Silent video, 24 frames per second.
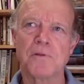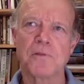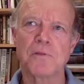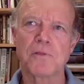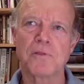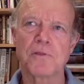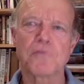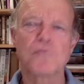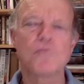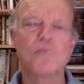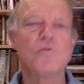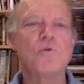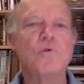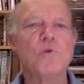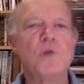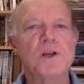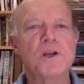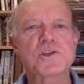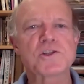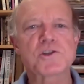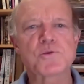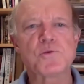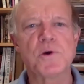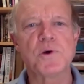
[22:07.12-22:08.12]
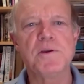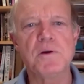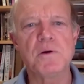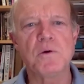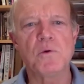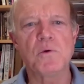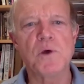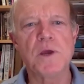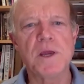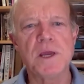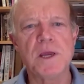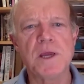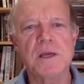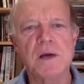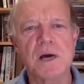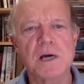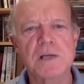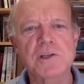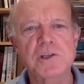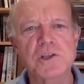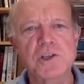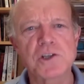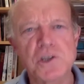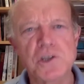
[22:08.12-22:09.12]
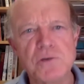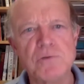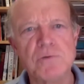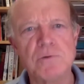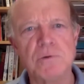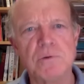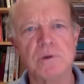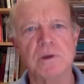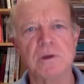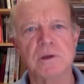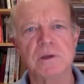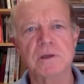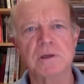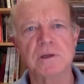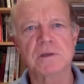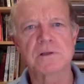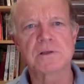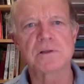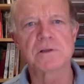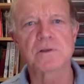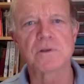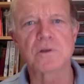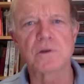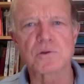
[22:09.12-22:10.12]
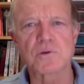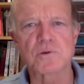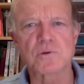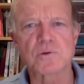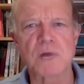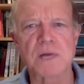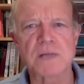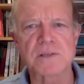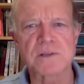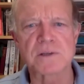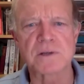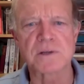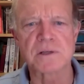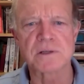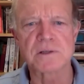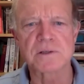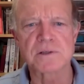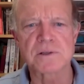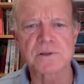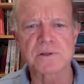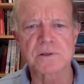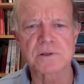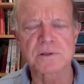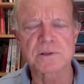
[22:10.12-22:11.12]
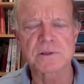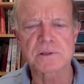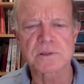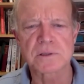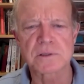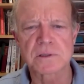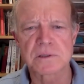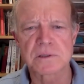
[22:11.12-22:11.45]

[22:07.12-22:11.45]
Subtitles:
through which we attune to those resonances.